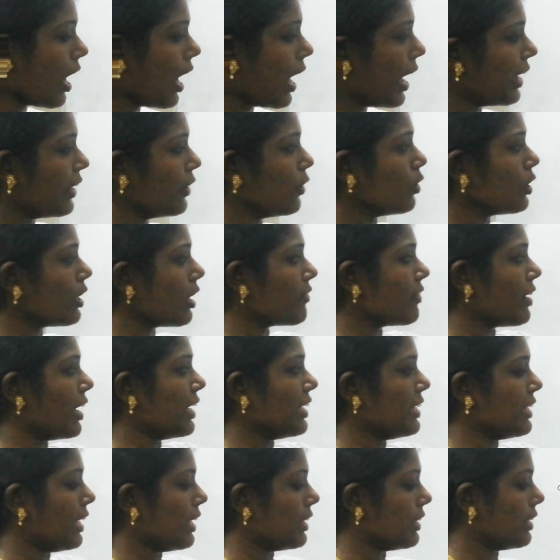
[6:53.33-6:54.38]
I don't have
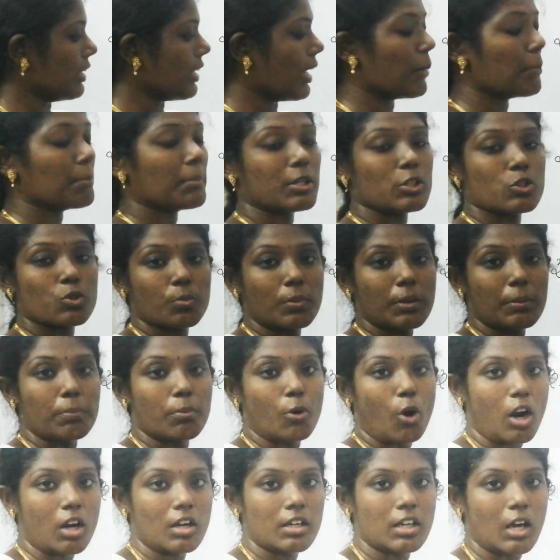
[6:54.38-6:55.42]
any other number to be
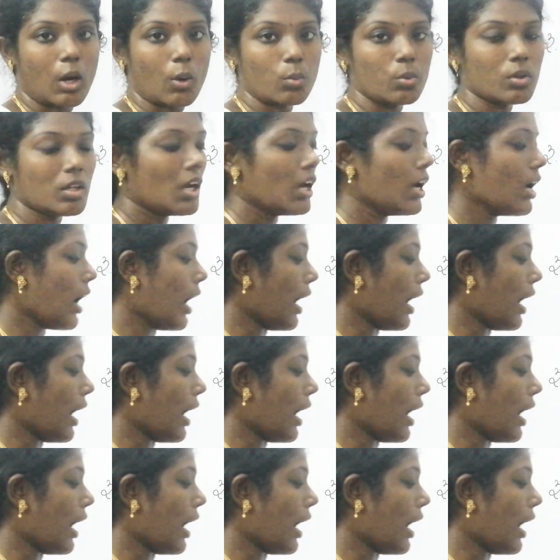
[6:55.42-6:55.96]
brought down.